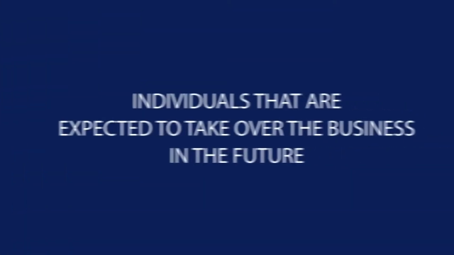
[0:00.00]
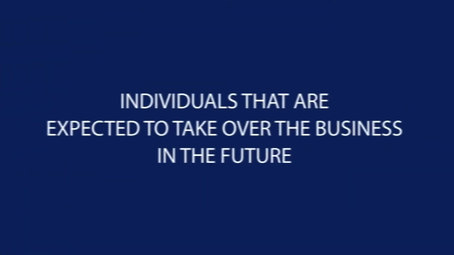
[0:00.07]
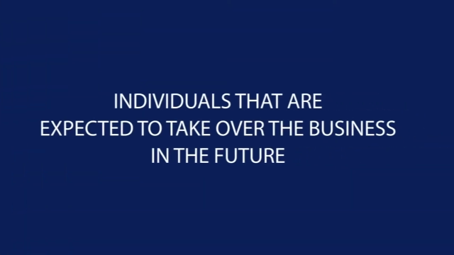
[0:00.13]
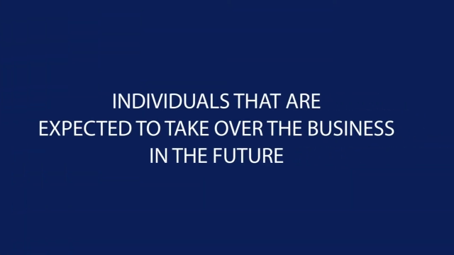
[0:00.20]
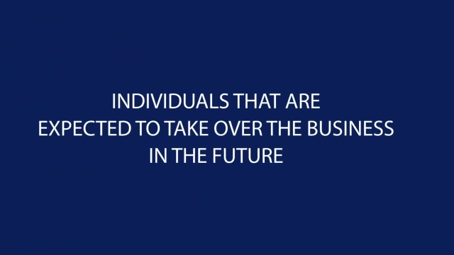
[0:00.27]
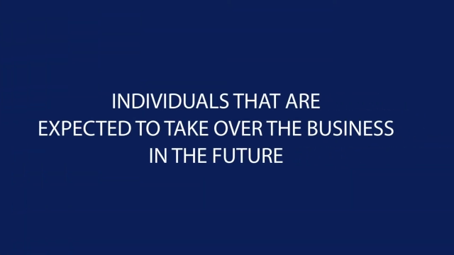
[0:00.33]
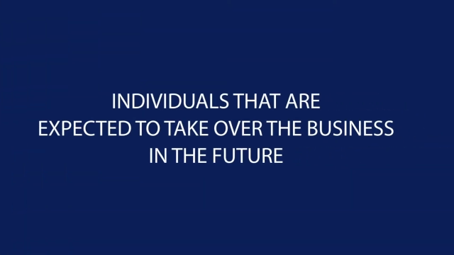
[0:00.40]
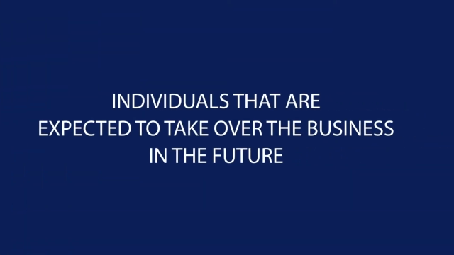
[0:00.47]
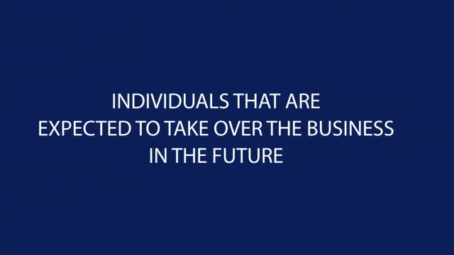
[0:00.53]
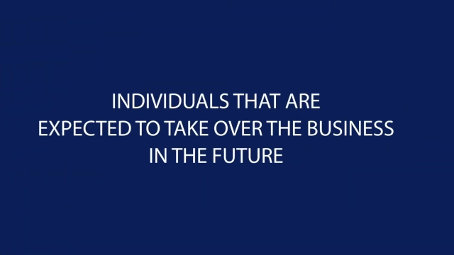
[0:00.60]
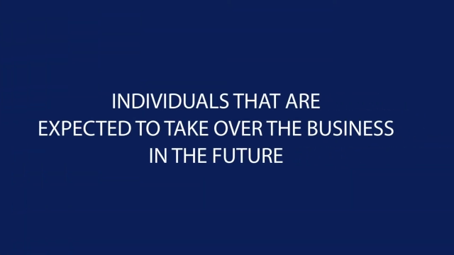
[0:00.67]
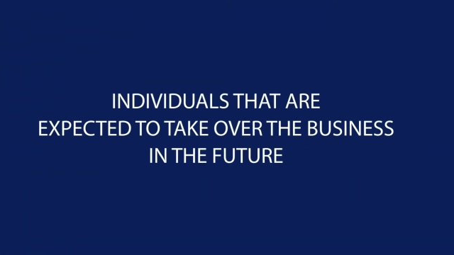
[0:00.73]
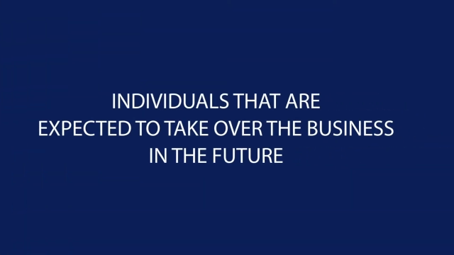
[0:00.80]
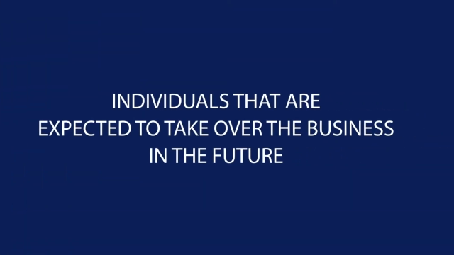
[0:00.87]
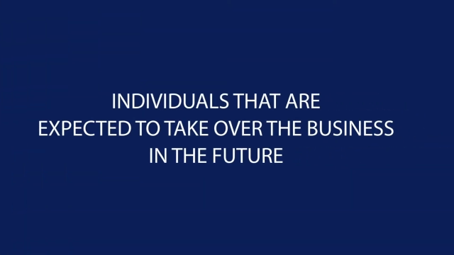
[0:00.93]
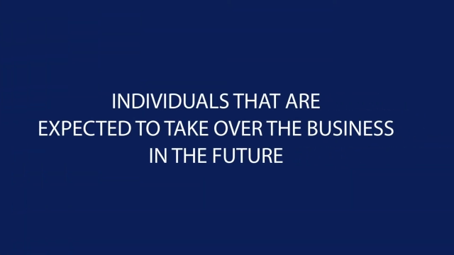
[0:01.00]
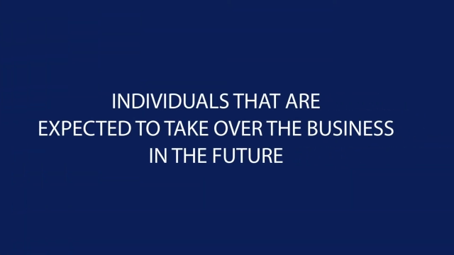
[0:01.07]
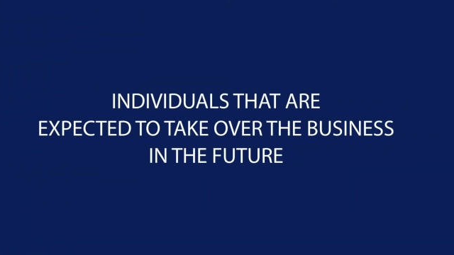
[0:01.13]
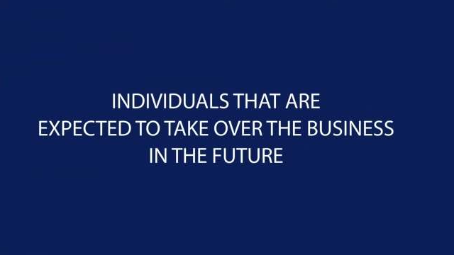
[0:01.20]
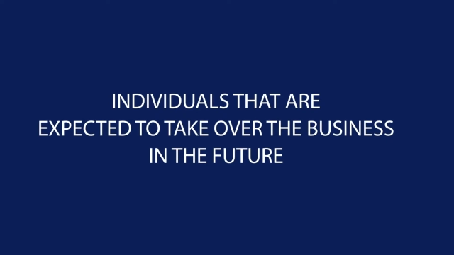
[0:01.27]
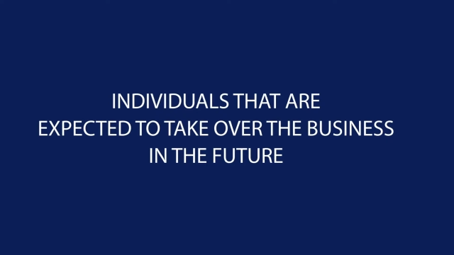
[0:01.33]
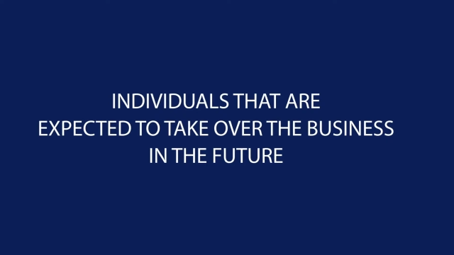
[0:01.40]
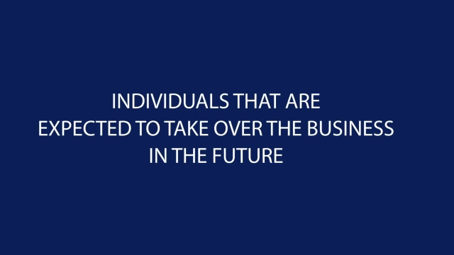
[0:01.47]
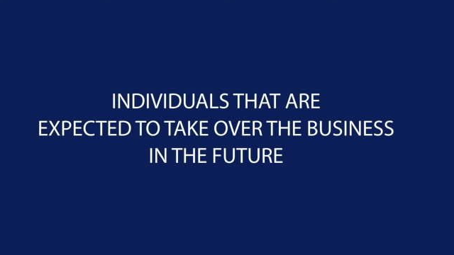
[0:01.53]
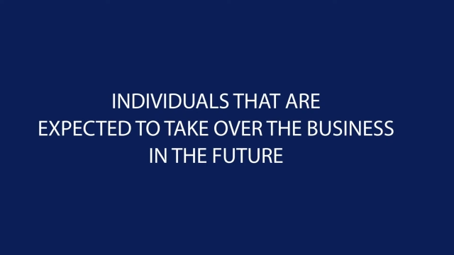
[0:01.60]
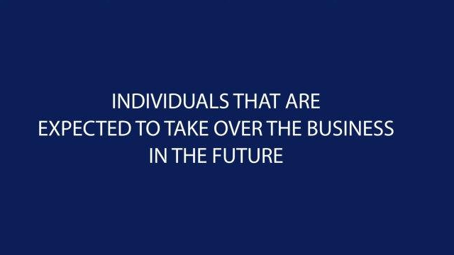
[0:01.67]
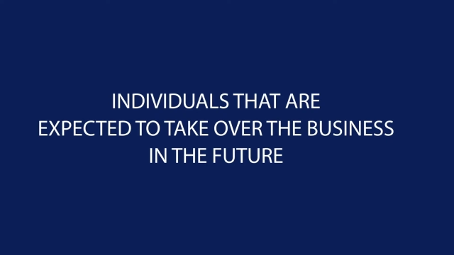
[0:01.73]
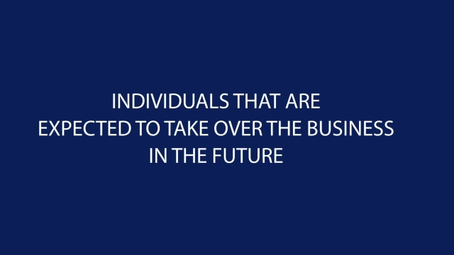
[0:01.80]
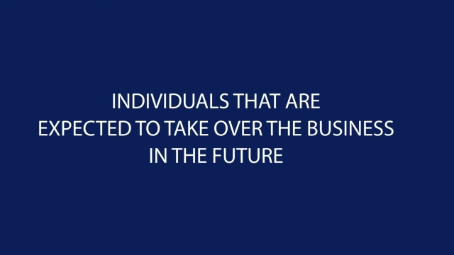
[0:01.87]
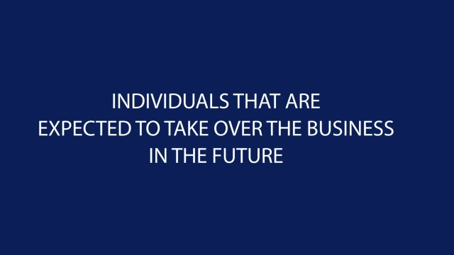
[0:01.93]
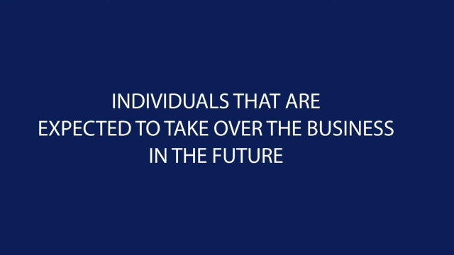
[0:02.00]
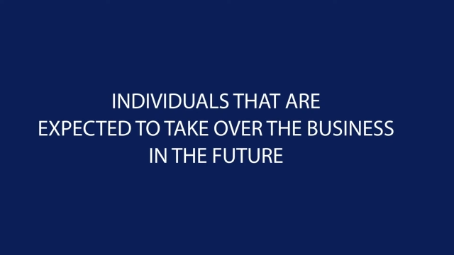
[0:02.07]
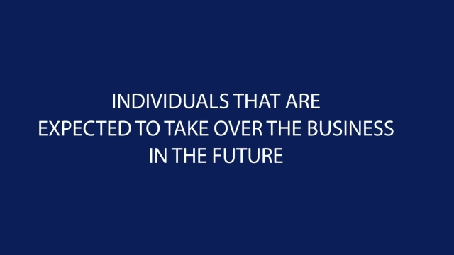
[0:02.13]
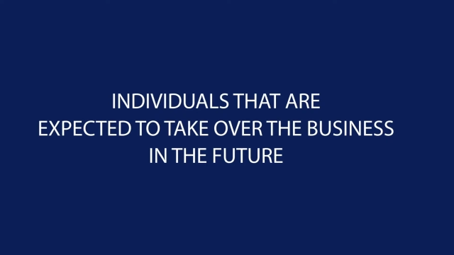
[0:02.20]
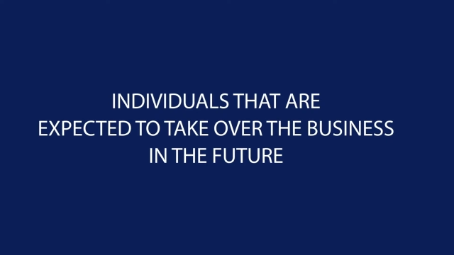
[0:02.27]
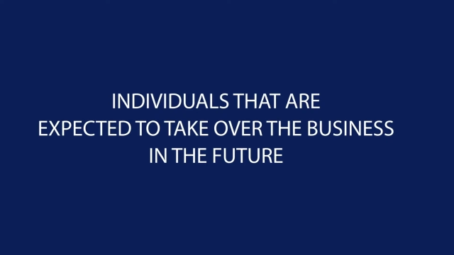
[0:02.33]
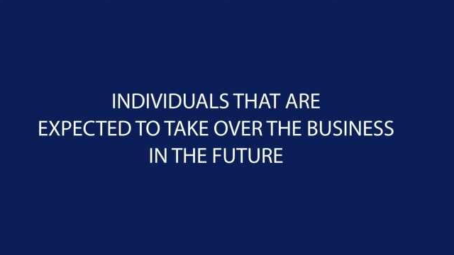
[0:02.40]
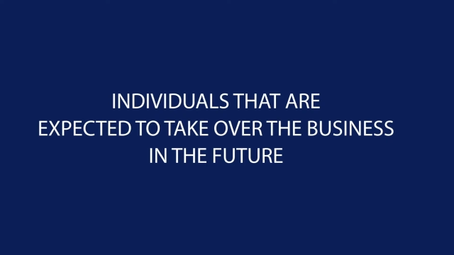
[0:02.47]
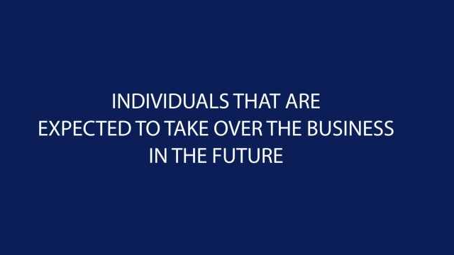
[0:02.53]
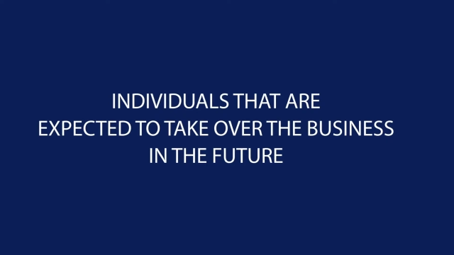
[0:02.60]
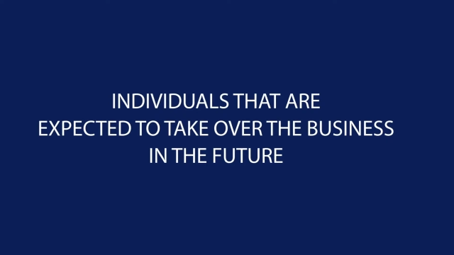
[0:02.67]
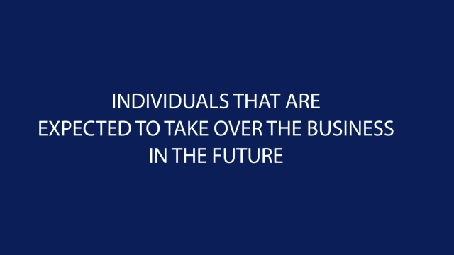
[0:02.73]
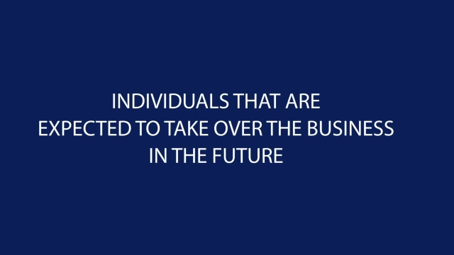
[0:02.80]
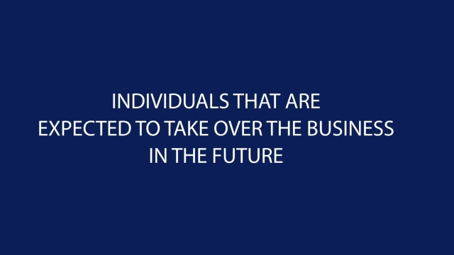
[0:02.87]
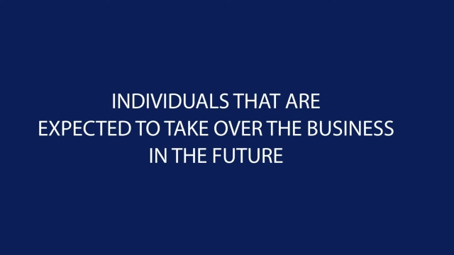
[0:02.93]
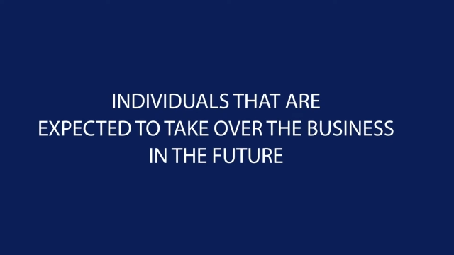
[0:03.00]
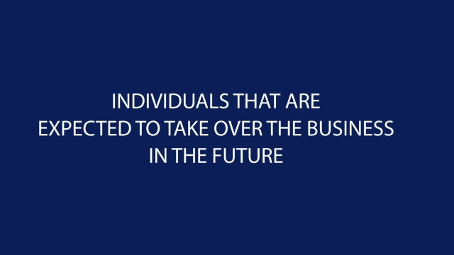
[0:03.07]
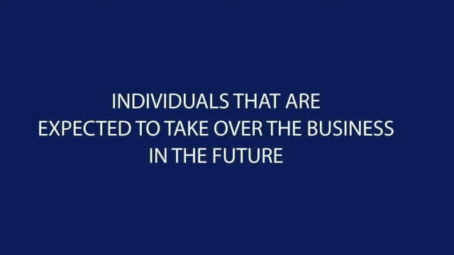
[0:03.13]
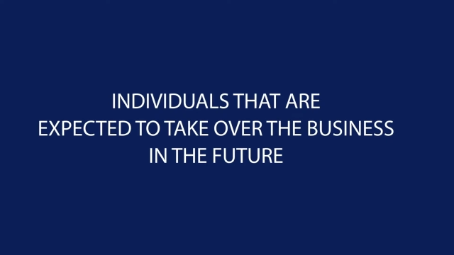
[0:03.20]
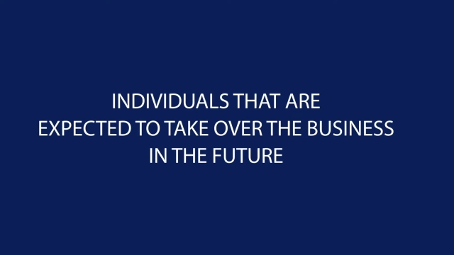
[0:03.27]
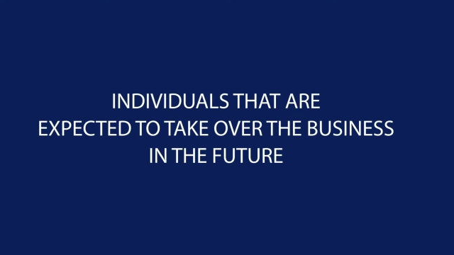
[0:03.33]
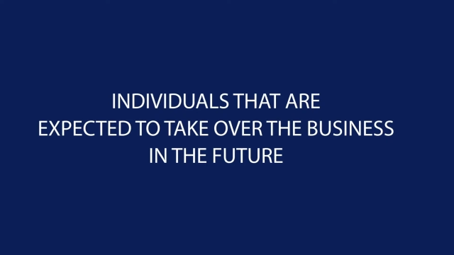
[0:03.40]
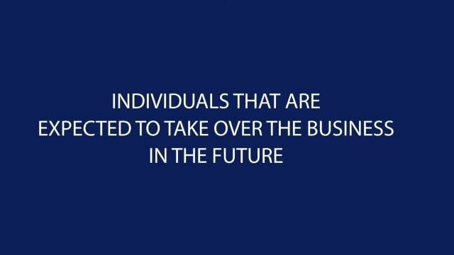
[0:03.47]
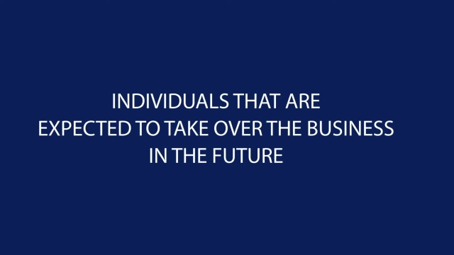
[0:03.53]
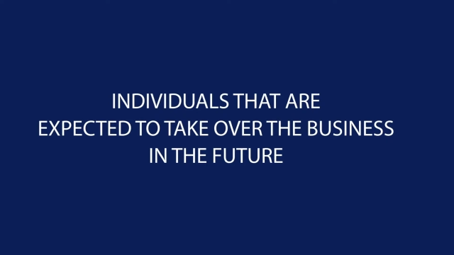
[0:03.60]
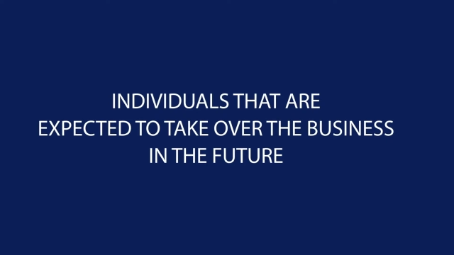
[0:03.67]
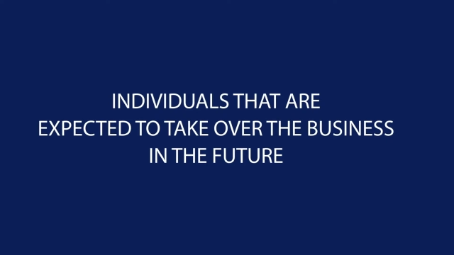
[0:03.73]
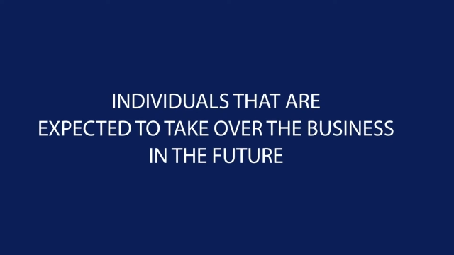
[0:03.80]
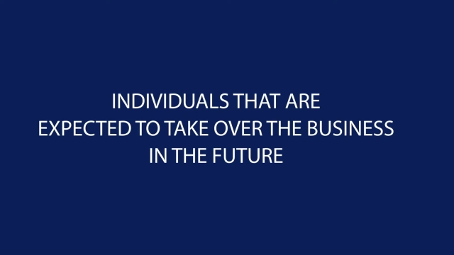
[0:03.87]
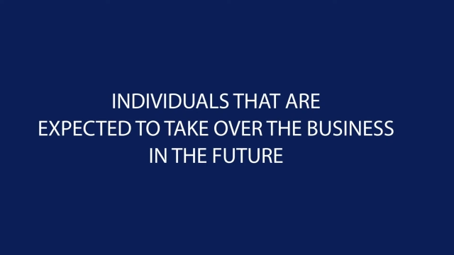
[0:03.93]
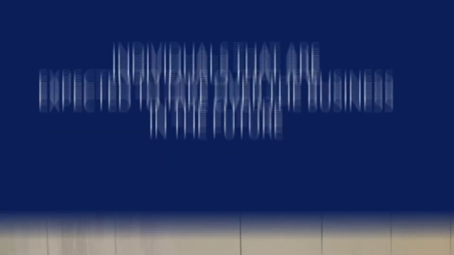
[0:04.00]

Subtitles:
No face is visible, so there are no lips to read.